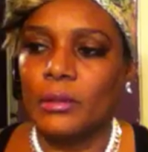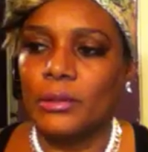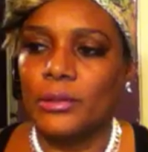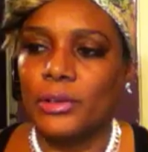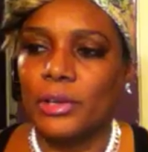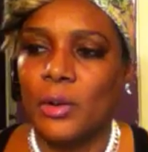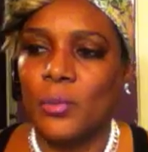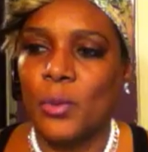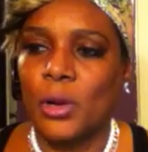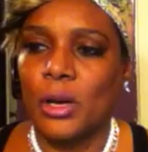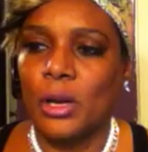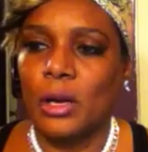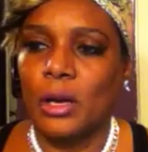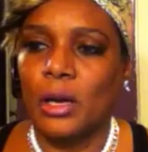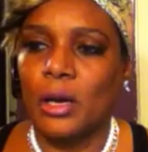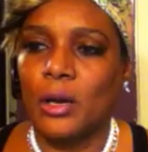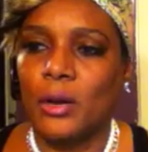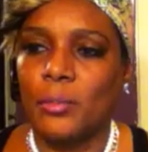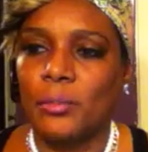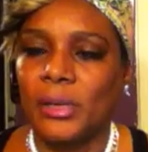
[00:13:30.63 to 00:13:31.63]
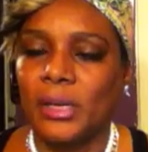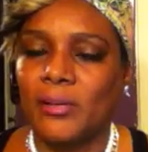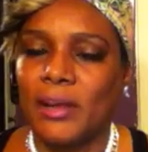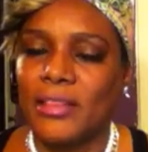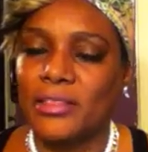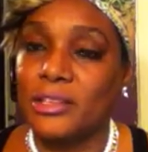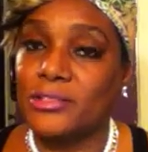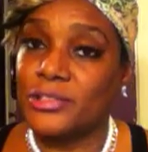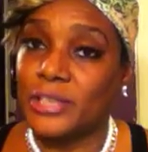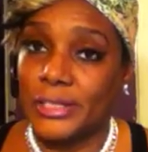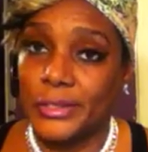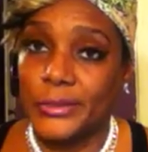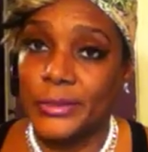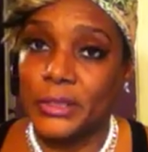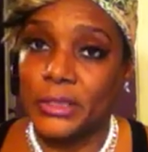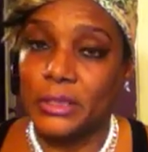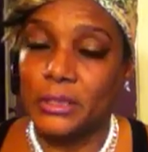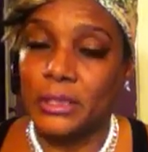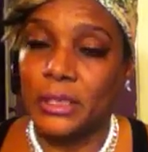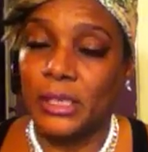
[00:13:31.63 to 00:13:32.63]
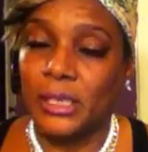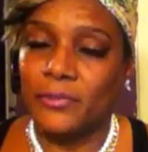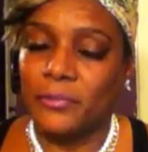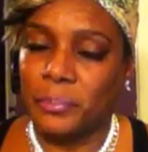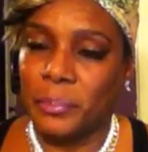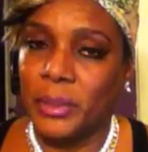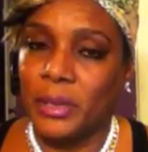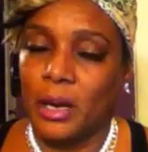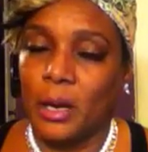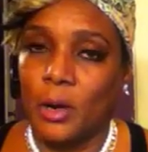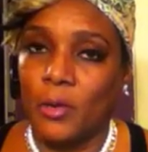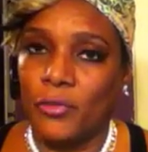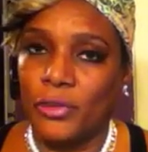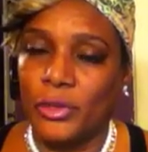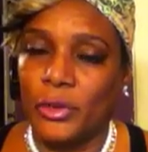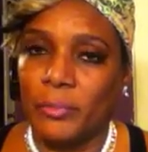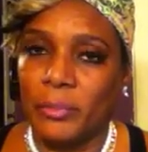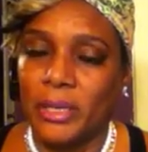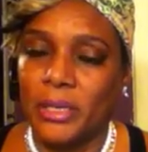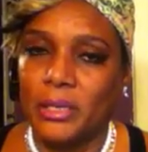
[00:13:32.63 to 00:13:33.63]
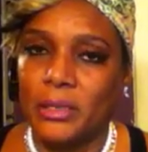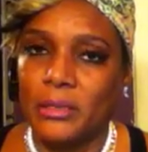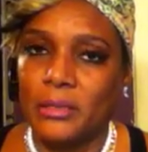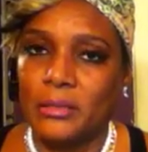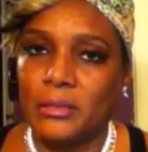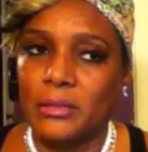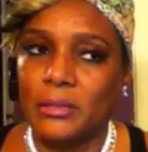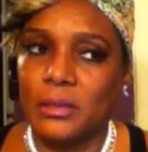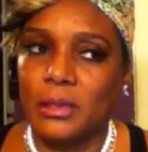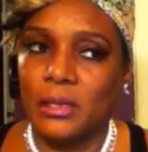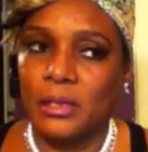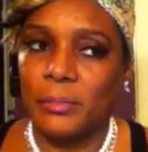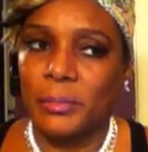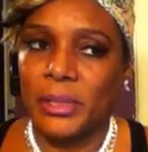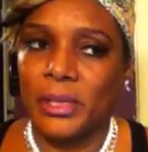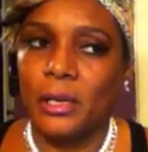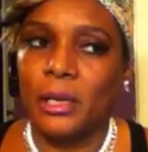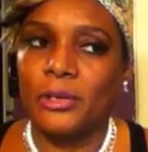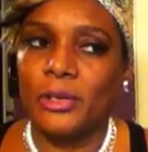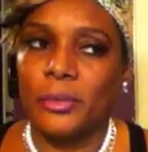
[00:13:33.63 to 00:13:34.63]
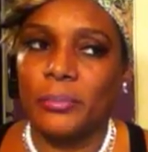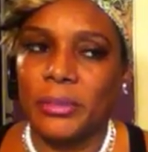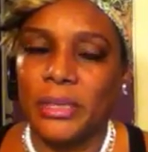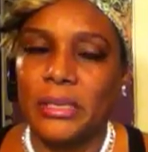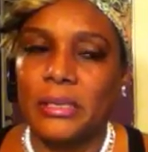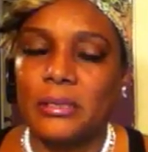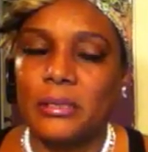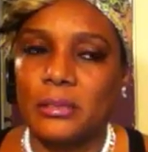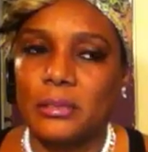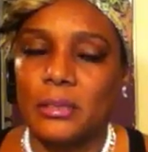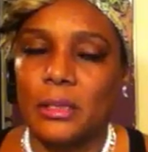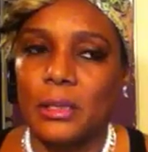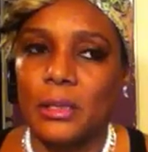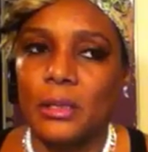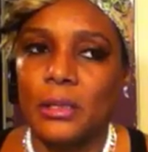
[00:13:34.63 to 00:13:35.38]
You don't want to live like the Joneses and live over your means, live beyond your means.